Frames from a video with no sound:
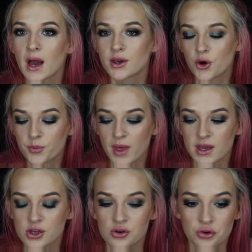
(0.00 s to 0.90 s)
I hope
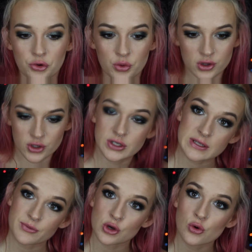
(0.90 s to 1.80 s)
that you learned
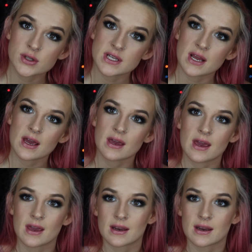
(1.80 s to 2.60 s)
something cool today